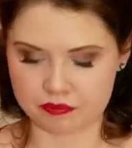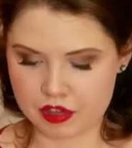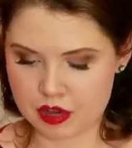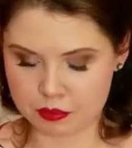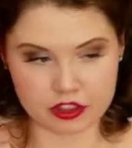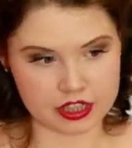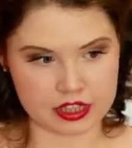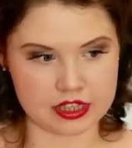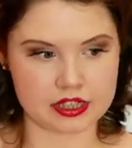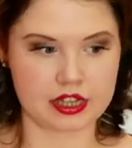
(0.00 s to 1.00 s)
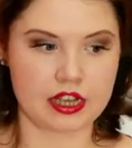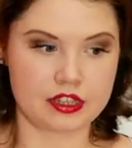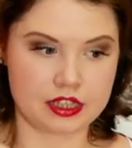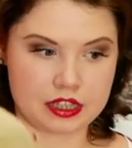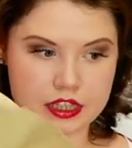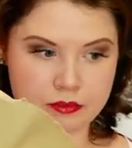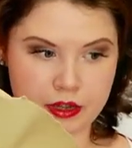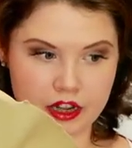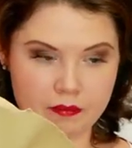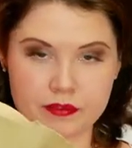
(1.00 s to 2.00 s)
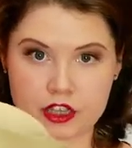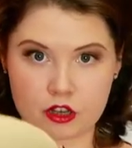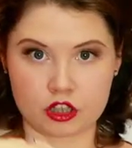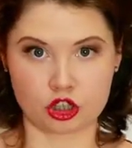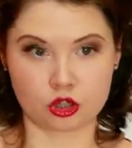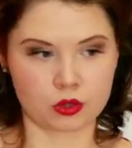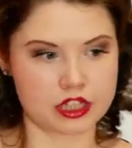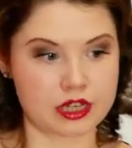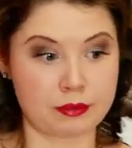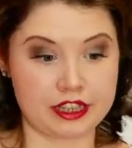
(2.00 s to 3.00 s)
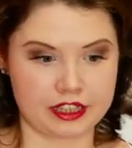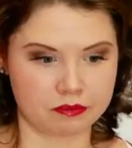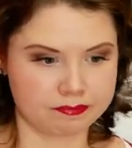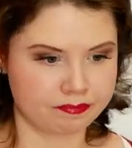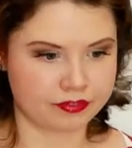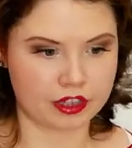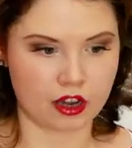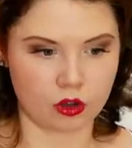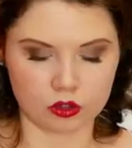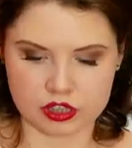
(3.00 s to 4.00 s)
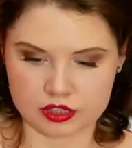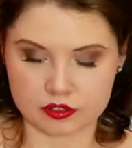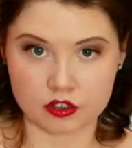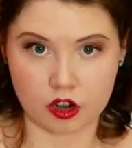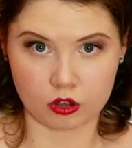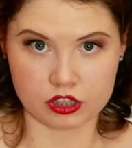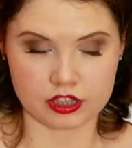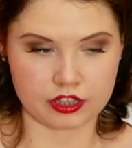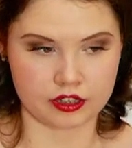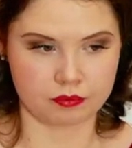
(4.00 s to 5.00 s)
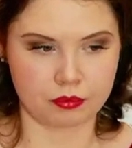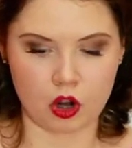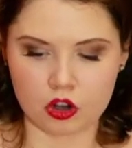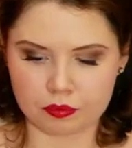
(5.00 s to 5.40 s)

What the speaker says: but this is a spinner, so it's a short stubby thing that holds the block.